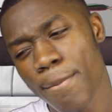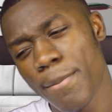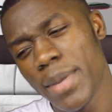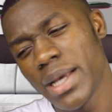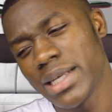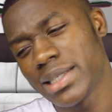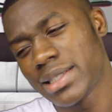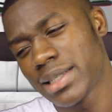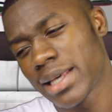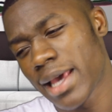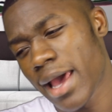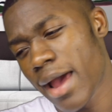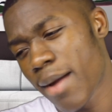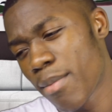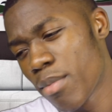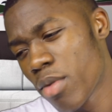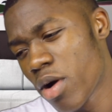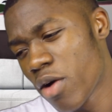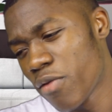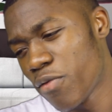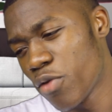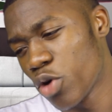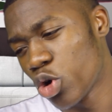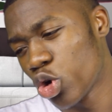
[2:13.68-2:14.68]
Best
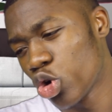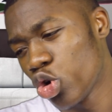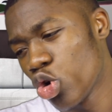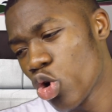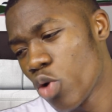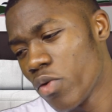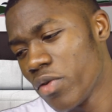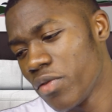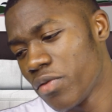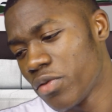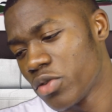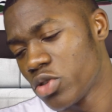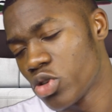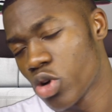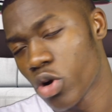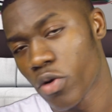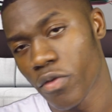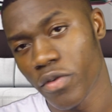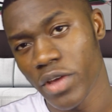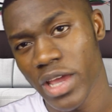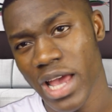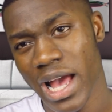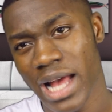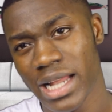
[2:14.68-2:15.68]
camera for clothing
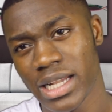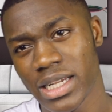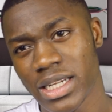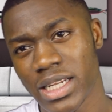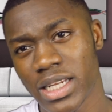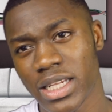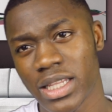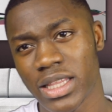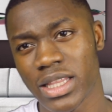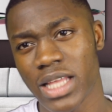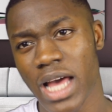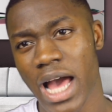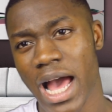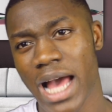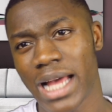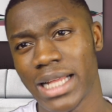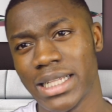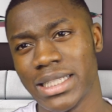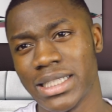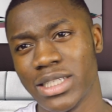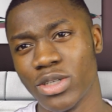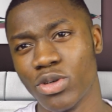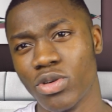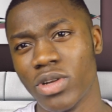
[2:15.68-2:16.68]
photography and the
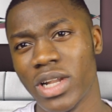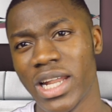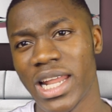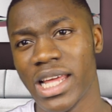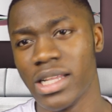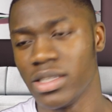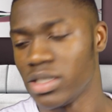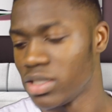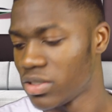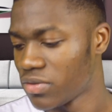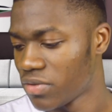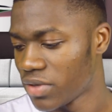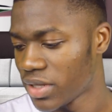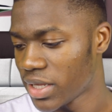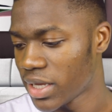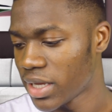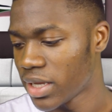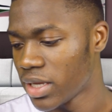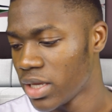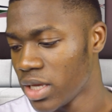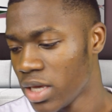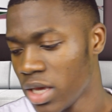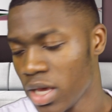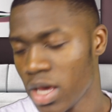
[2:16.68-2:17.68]
ideal lens for
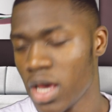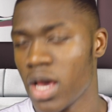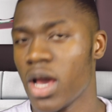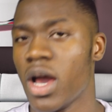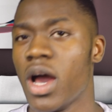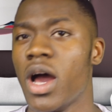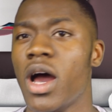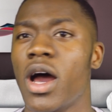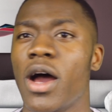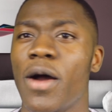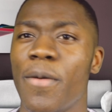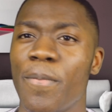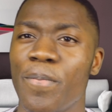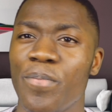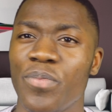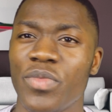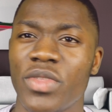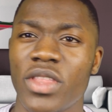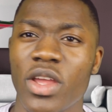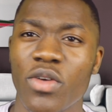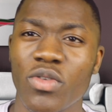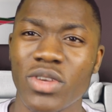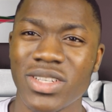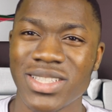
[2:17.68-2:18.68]
that.
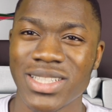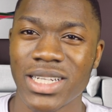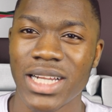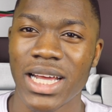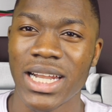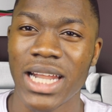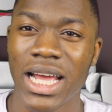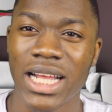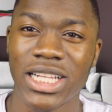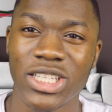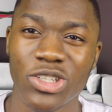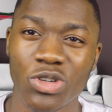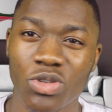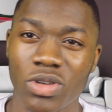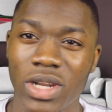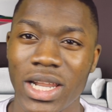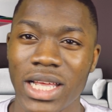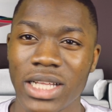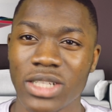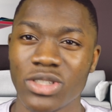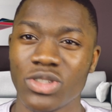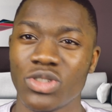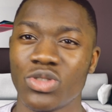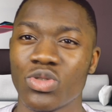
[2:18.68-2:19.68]
There isn't an ideal
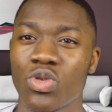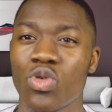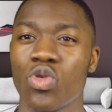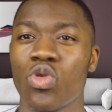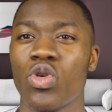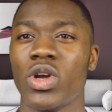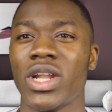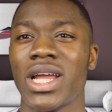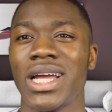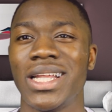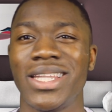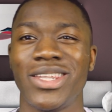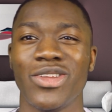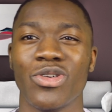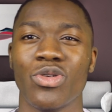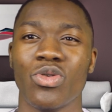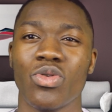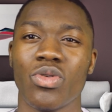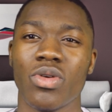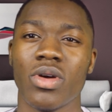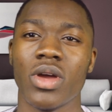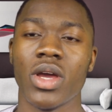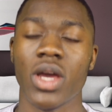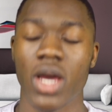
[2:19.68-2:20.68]
lens or an
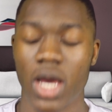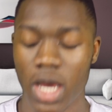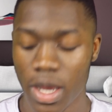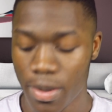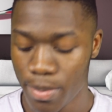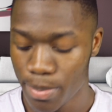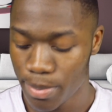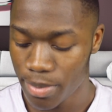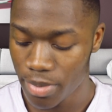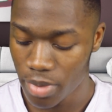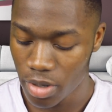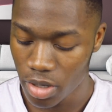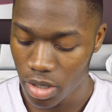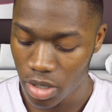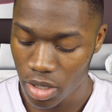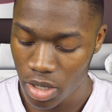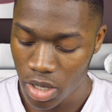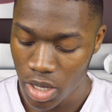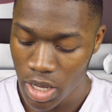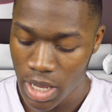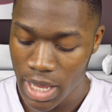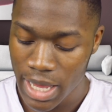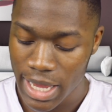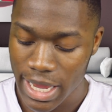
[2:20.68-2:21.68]
ideal
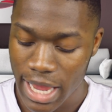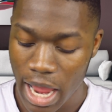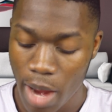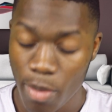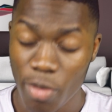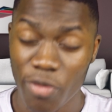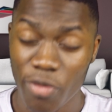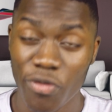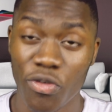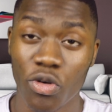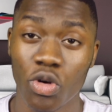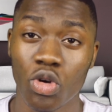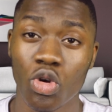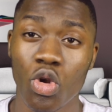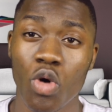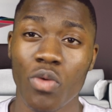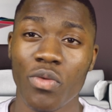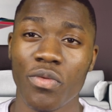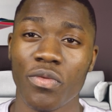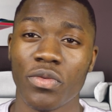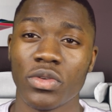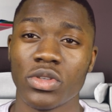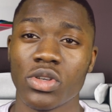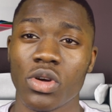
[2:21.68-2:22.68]
camera for
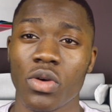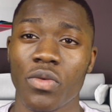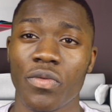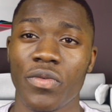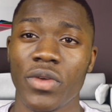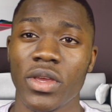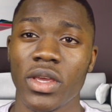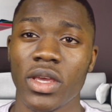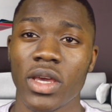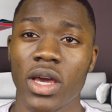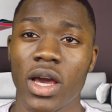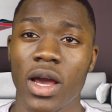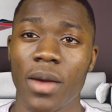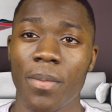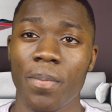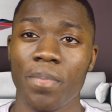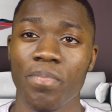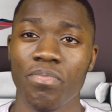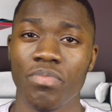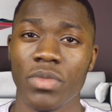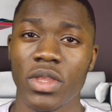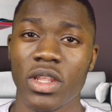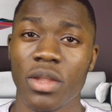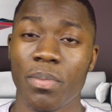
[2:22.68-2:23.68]
clothing photography.
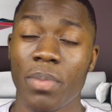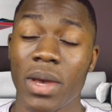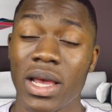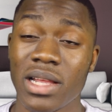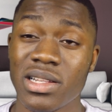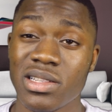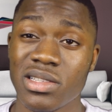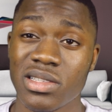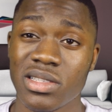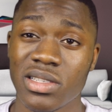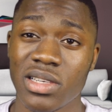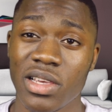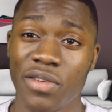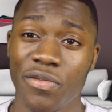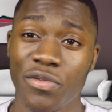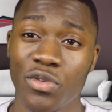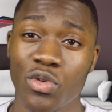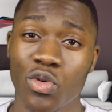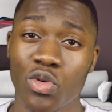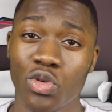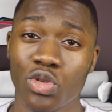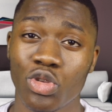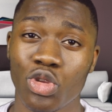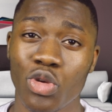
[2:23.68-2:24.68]
It depends if
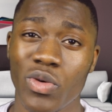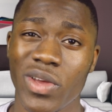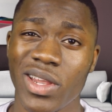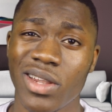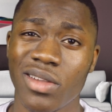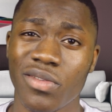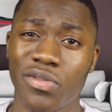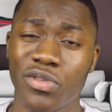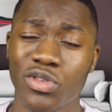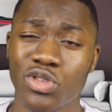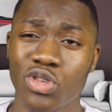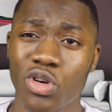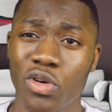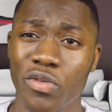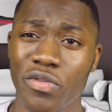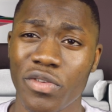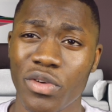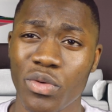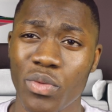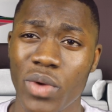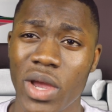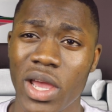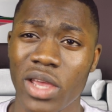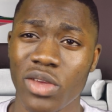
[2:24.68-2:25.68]
you're doing
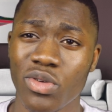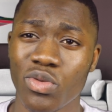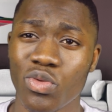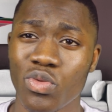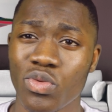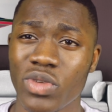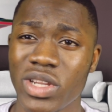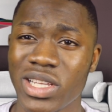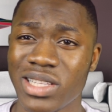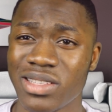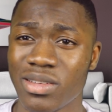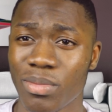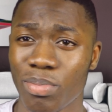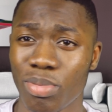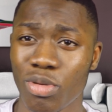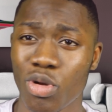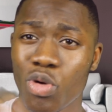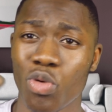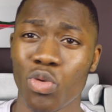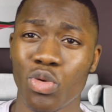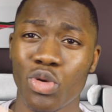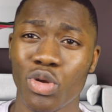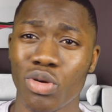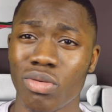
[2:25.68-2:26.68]
photography where you need to
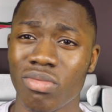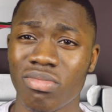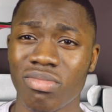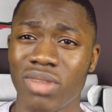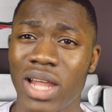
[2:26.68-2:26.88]
blow the